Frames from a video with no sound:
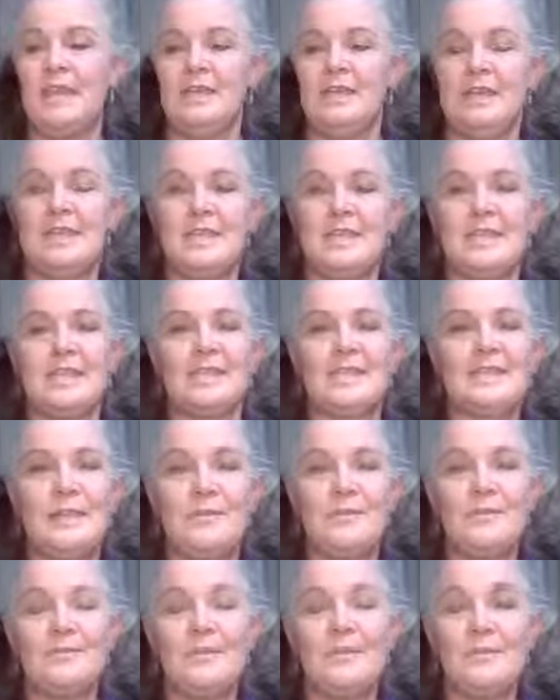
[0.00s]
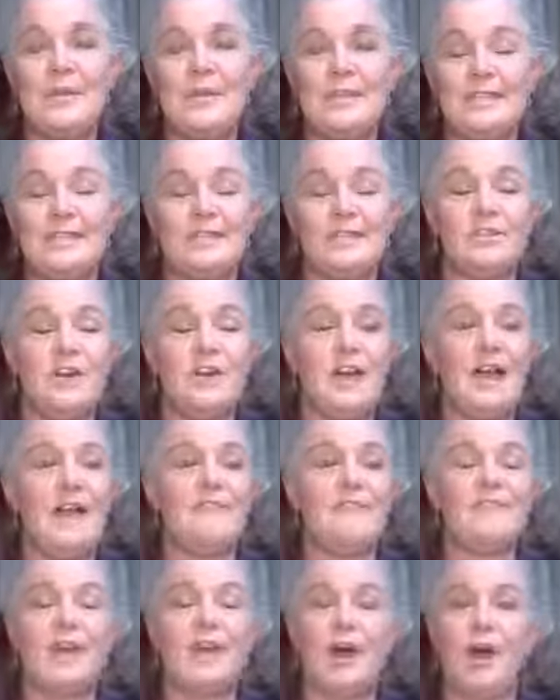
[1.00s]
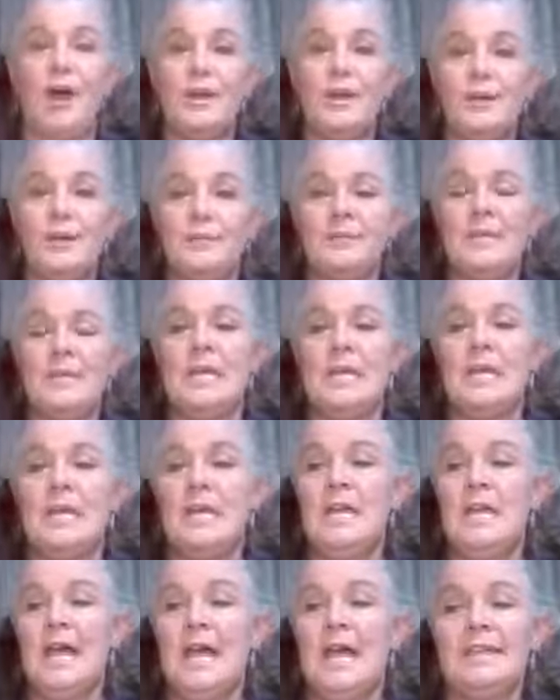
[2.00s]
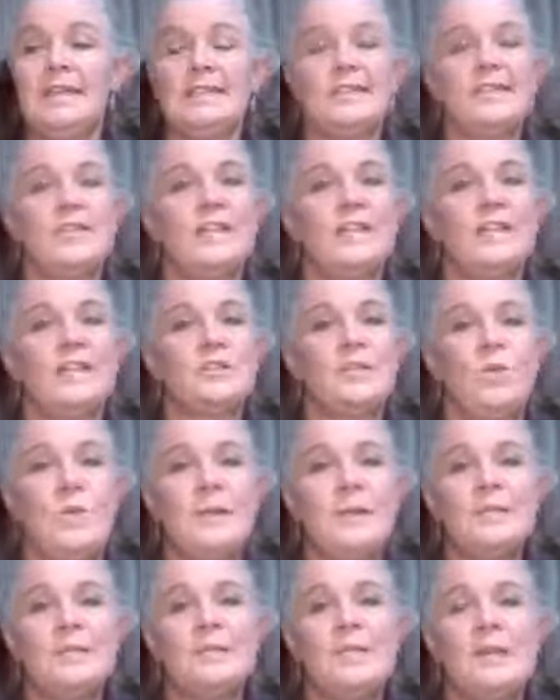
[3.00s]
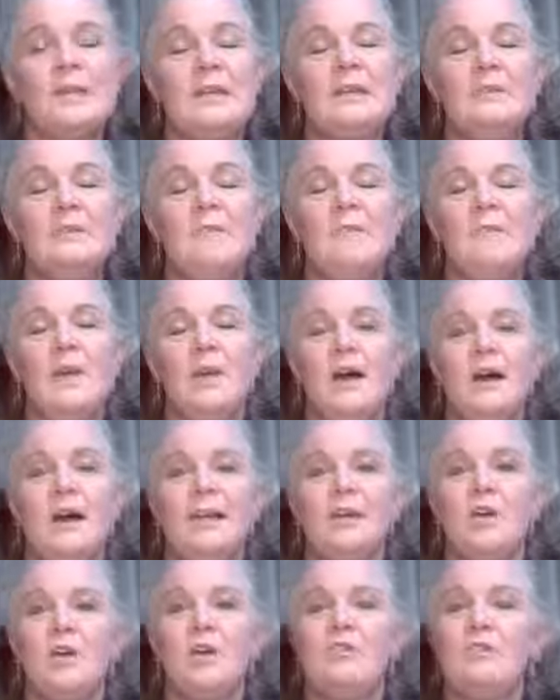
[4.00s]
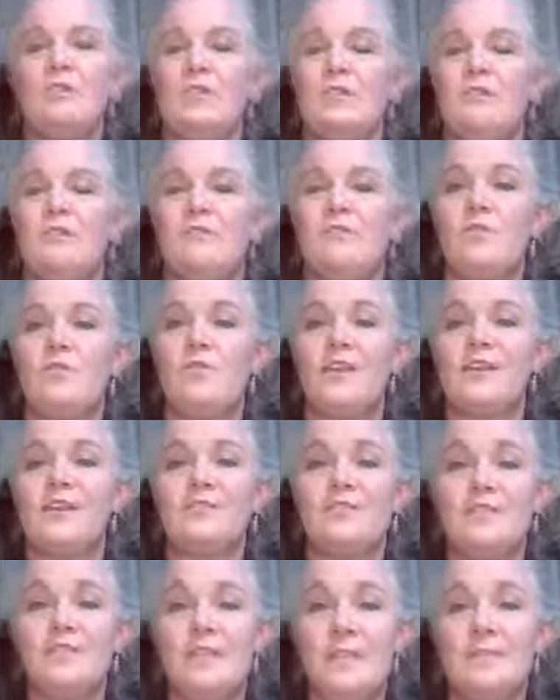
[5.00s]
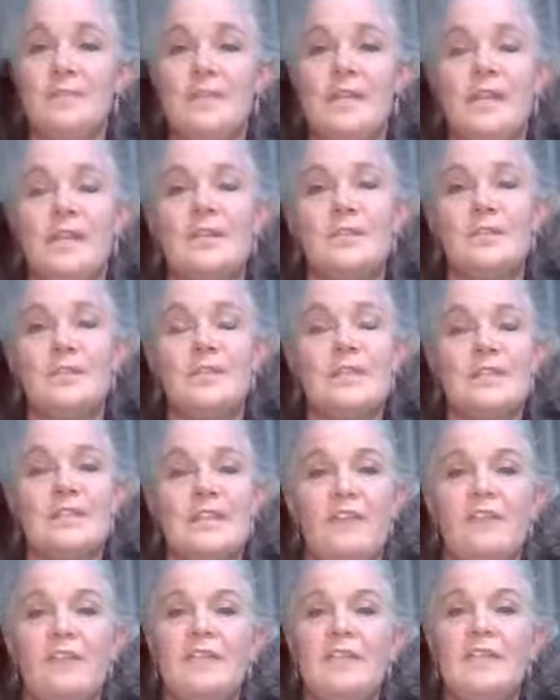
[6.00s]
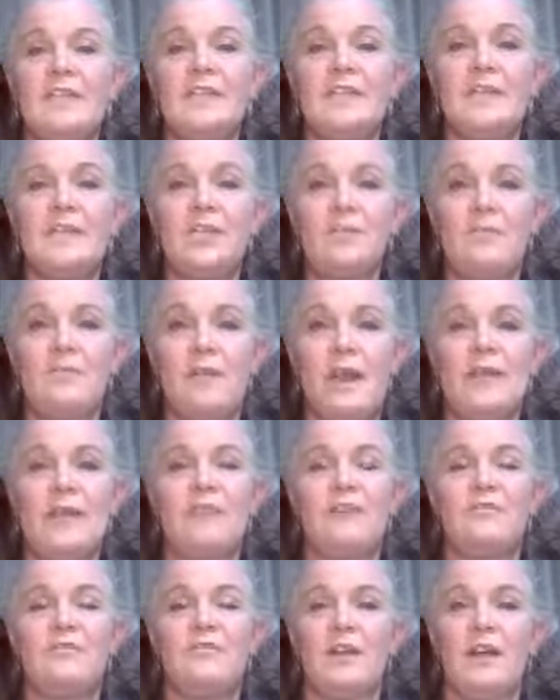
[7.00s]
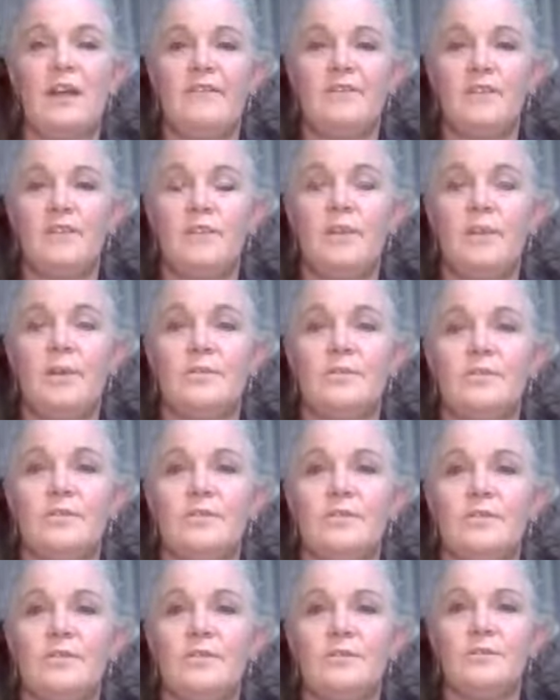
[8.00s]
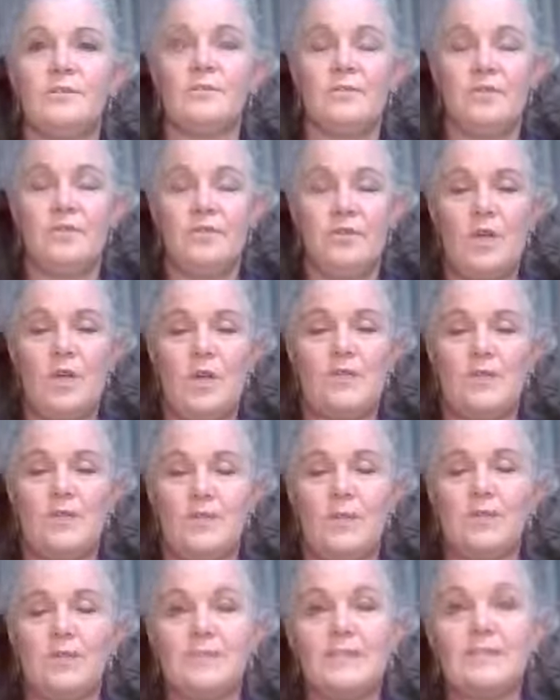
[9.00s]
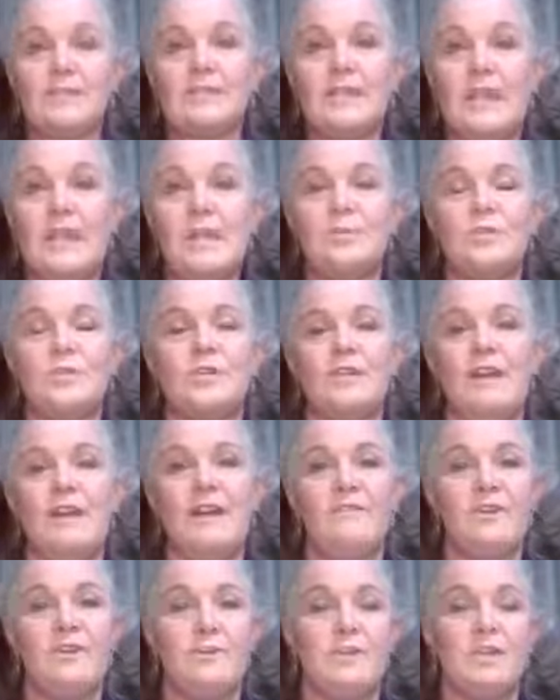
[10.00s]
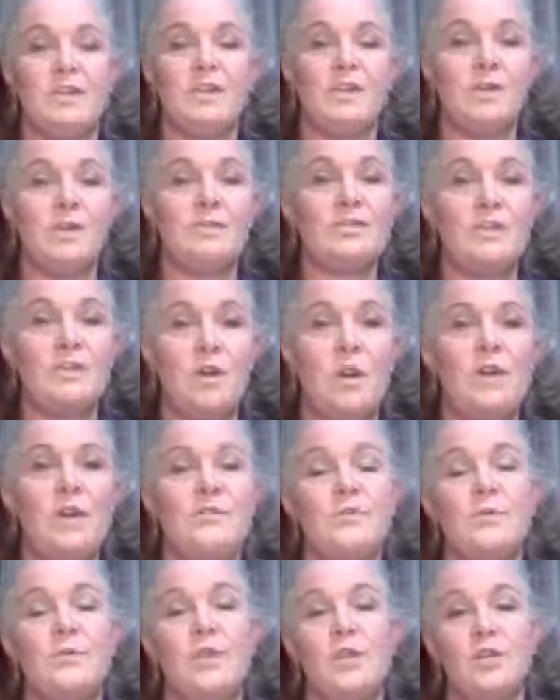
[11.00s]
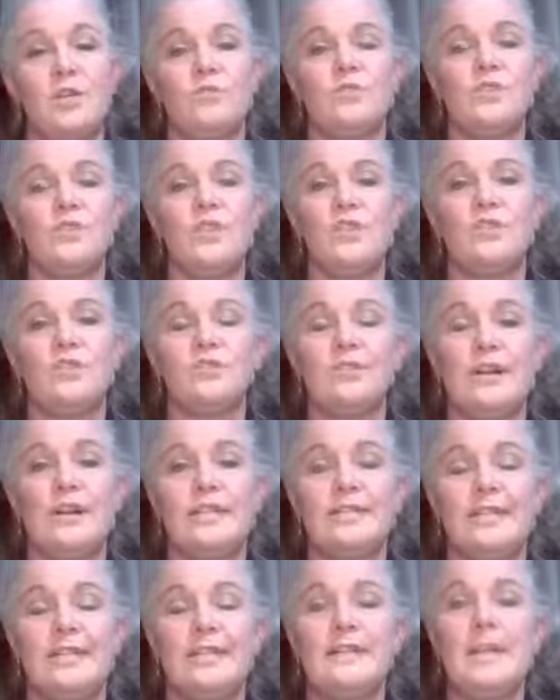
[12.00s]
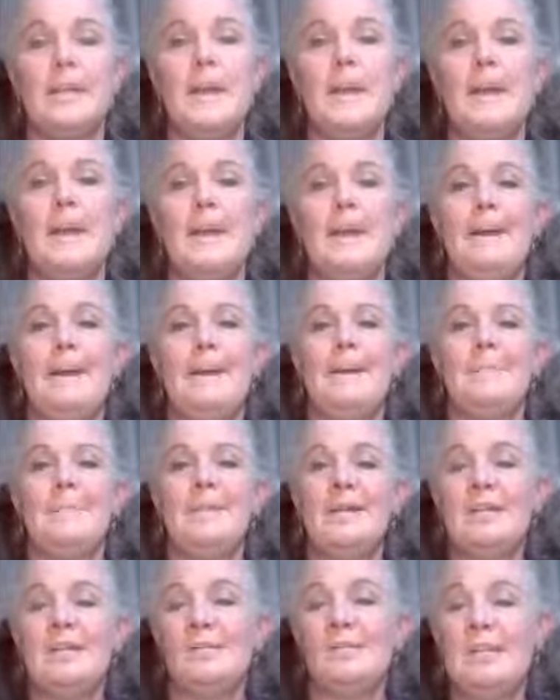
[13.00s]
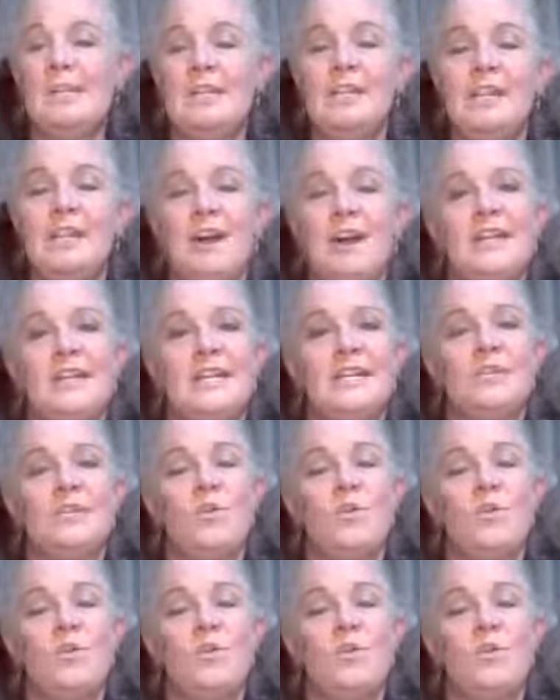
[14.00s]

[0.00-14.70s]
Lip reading: that's just some of the pieces I have at home. As I said, it's always been my go-to for insomnia, so it's definitely great if you're having trouble, if you have trouble with sleep, or you're having one of those nights where you're really struggling. But Lepidolite is